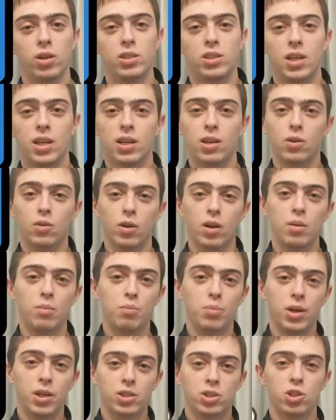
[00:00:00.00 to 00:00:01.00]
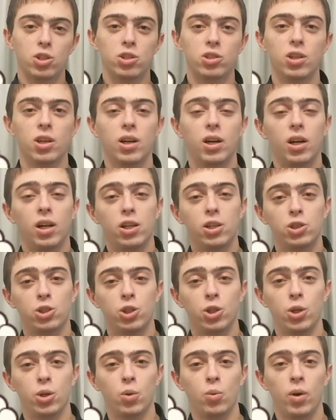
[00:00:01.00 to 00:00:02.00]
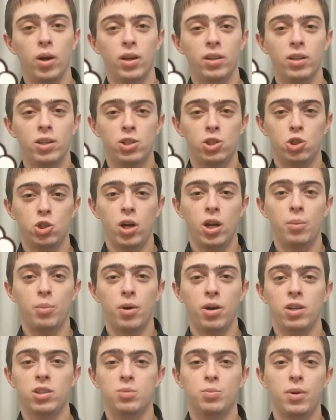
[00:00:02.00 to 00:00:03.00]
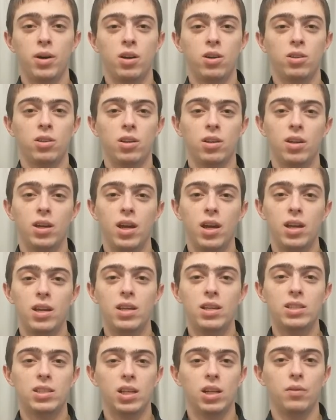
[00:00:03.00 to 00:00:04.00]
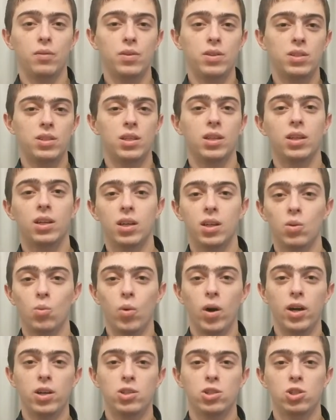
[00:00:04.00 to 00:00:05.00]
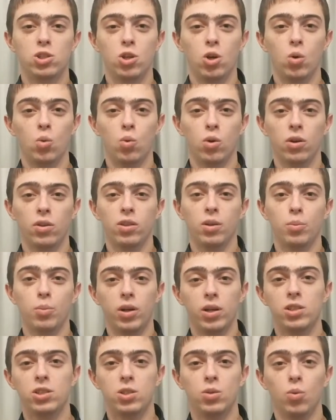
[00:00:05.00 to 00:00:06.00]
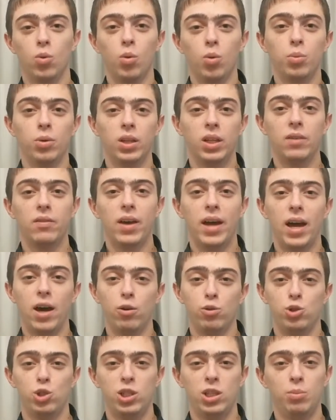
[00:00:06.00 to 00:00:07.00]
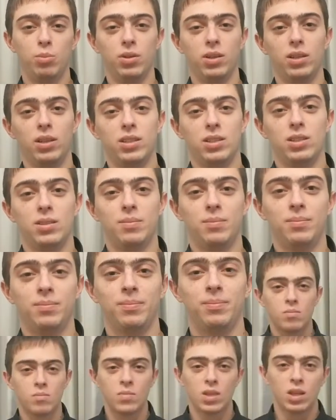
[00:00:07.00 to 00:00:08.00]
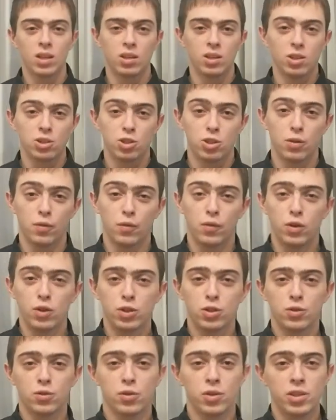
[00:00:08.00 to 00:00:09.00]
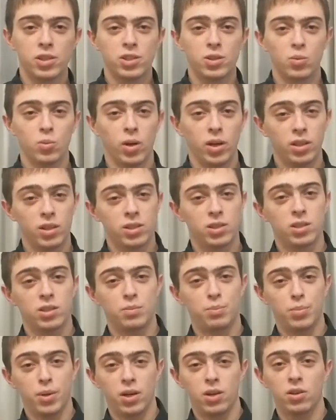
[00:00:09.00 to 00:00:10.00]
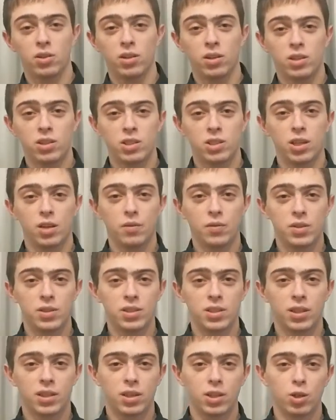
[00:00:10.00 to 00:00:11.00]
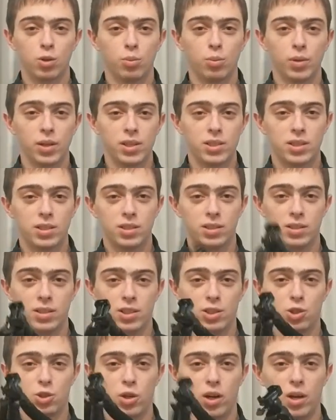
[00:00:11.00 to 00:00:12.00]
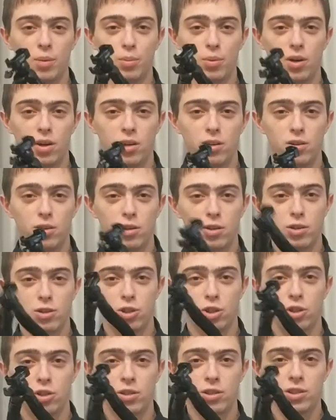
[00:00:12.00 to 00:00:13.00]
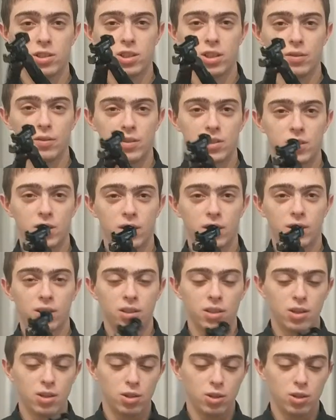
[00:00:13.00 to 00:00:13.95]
want to take great pictures, I'll show you why this tripod is better than any selfie stick and why it's so worth the price you won't believe how cheap it is. So the first reason why this is better than the selfie stick, it replaces this tripod. You can turn in a selfie stick.